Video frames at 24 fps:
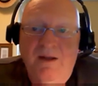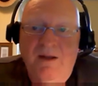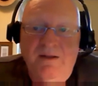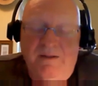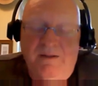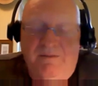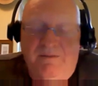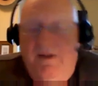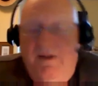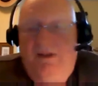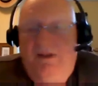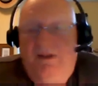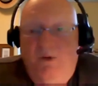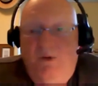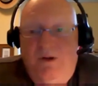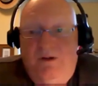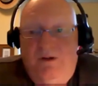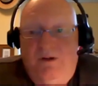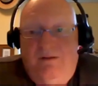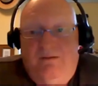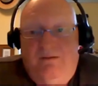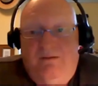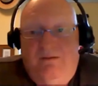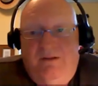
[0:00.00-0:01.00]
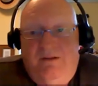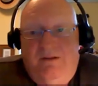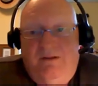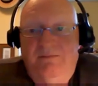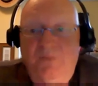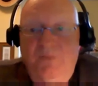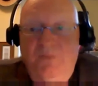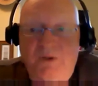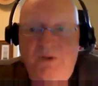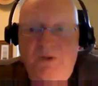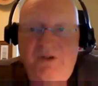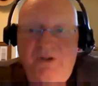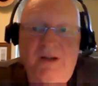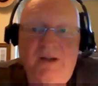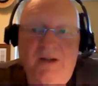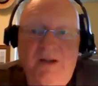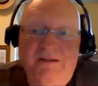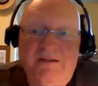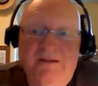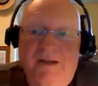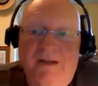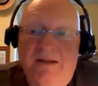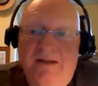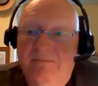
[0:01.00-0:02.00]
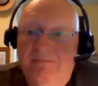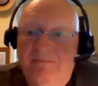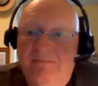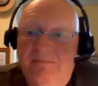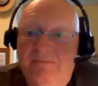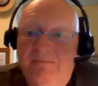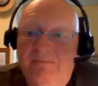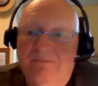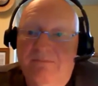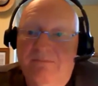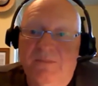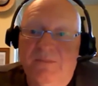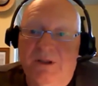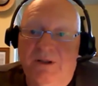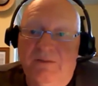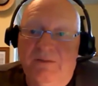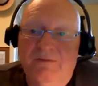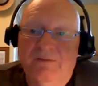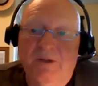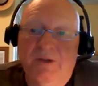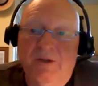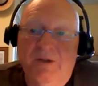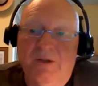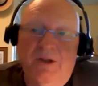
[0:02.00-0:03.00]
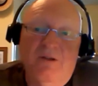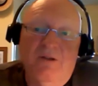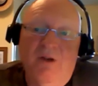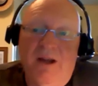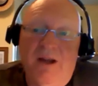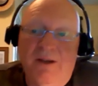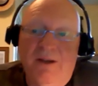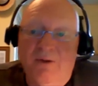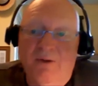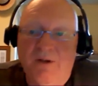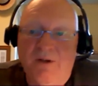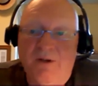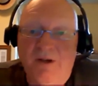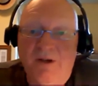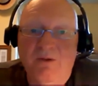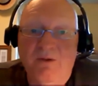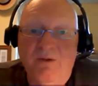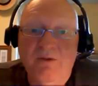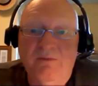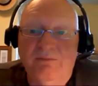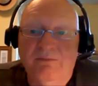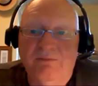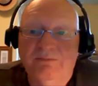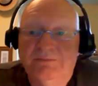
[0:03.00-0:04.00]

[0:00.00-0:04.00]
In fact, we're taught that, if you're going to cry, go to your room.